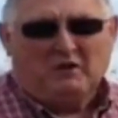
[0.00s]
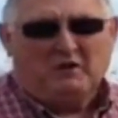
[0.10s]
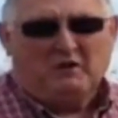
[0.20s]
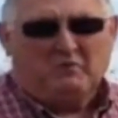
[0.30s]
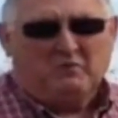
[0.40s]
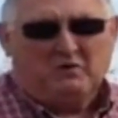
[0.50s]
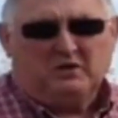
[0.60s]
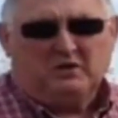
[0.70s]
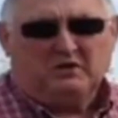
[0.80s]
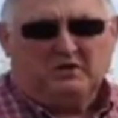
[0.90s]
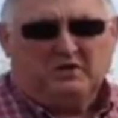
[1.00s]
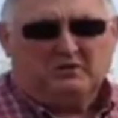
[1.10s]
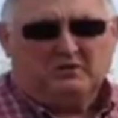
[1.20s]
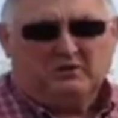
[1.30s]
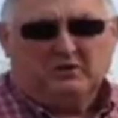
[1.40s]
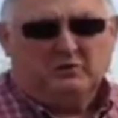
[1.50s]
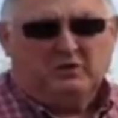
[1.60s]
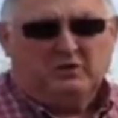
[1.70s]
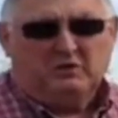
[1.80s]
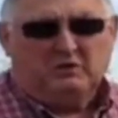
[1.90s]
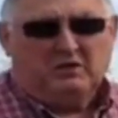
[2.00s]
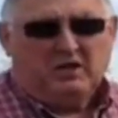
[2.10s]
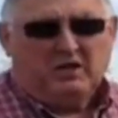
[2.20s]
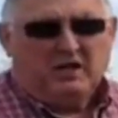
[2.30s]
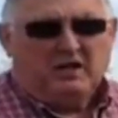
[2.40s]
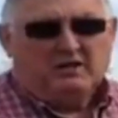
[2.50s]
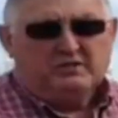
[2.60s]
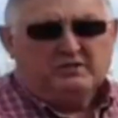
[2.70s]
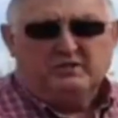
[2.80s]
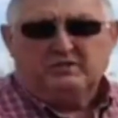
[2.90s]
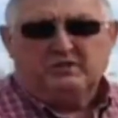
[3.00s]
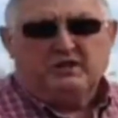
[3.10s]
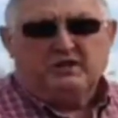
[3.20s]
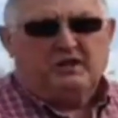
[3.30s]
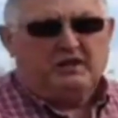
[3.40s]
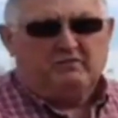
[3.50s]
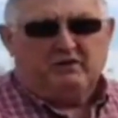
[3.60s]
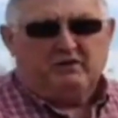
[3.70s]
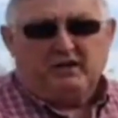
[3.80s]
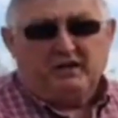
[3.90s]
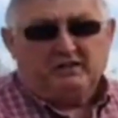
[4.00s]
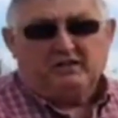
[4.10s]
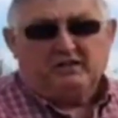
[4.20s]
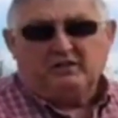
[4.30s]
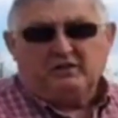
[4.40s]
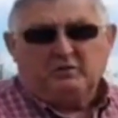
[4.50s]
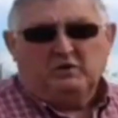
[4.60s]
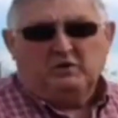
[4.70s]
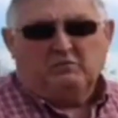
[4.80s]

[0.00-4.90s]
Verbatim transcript: I didn't want nothing else to do with him, and Since then, I haven't had anything to do with him.